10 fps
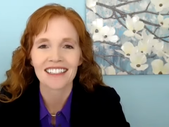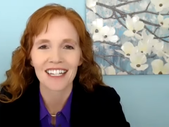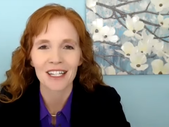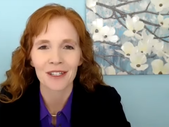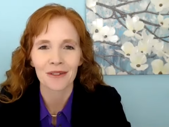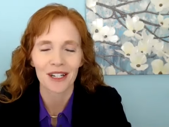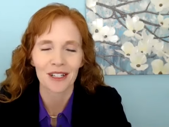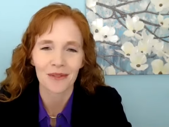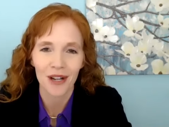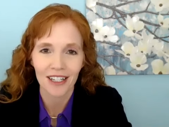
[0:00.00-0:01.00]
to get you where
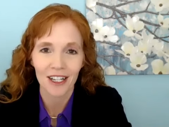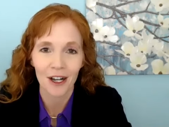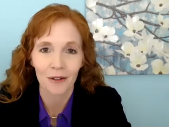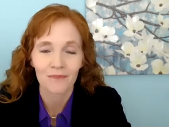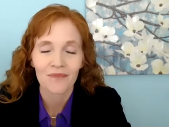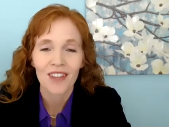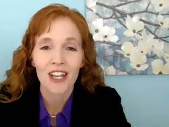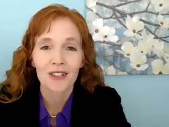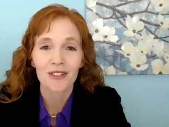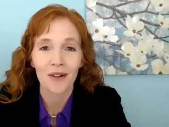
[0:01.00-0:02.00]
you want to go.
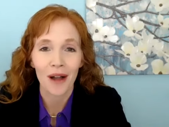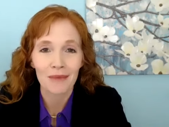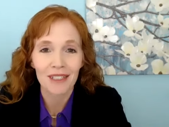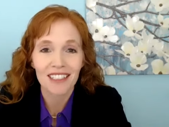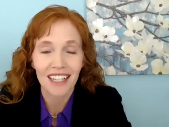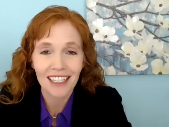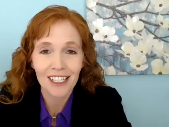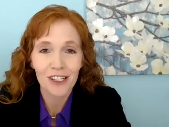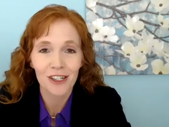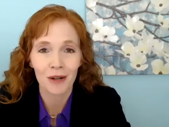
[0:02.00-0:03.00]
So I'm
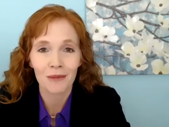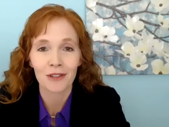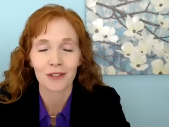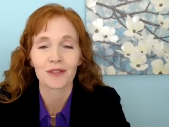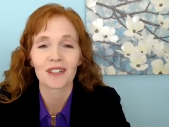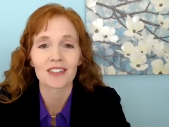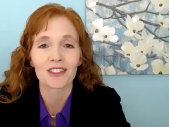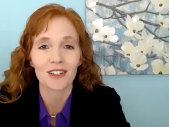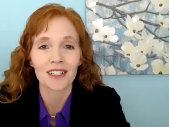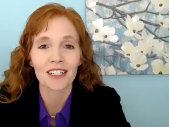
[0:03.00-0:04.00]
excited to share with you that
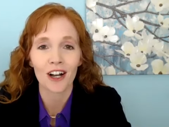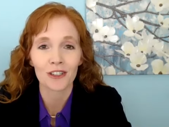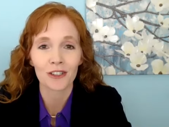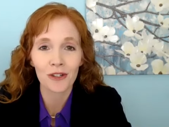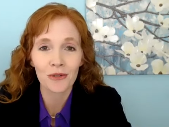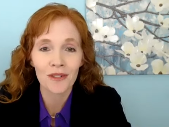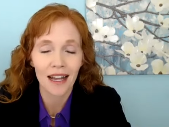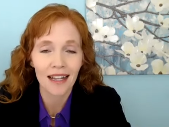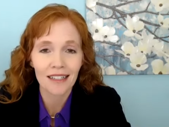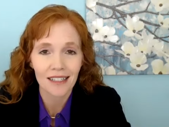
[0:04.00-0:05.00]
starting on June
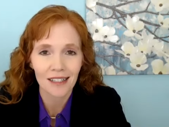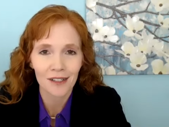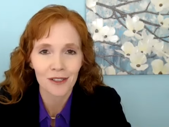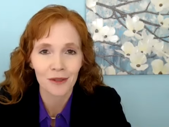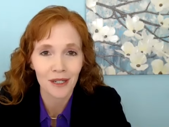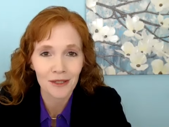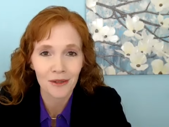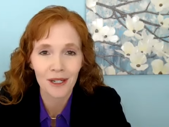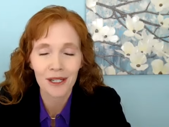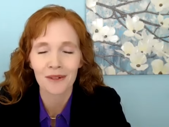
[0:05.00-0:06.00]
19th,
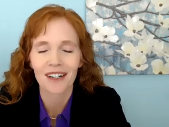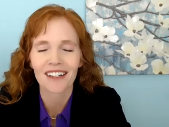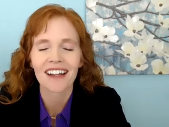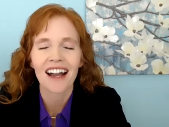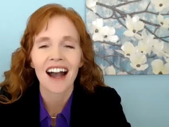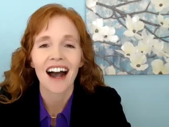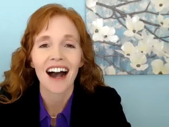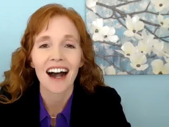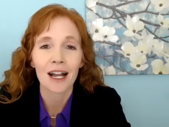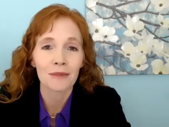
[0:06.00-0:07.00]
2021,
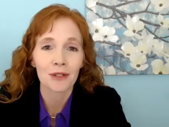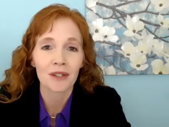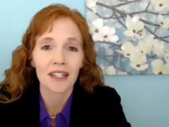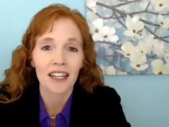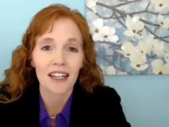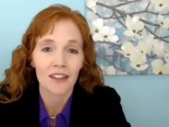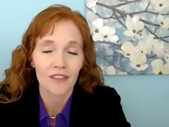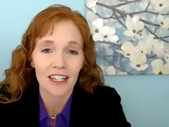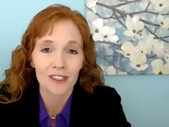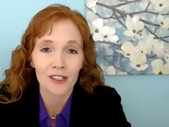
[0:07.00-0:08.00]
I'm doing an
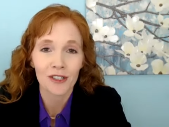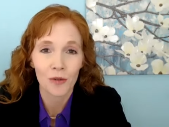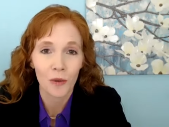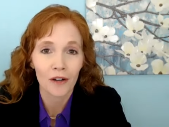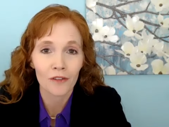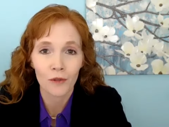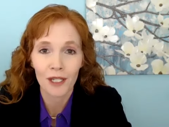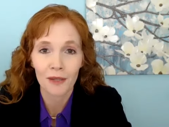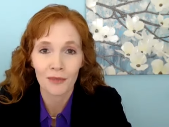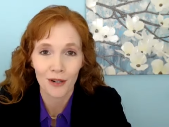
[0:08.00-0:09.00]
advanced 12
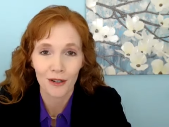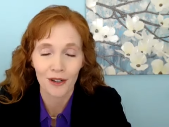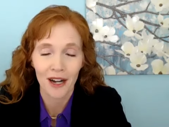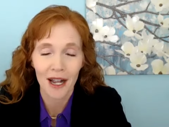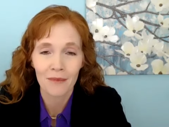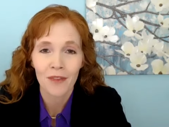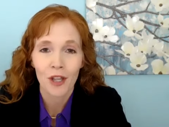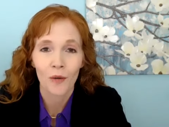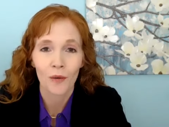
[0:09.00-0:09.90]
week program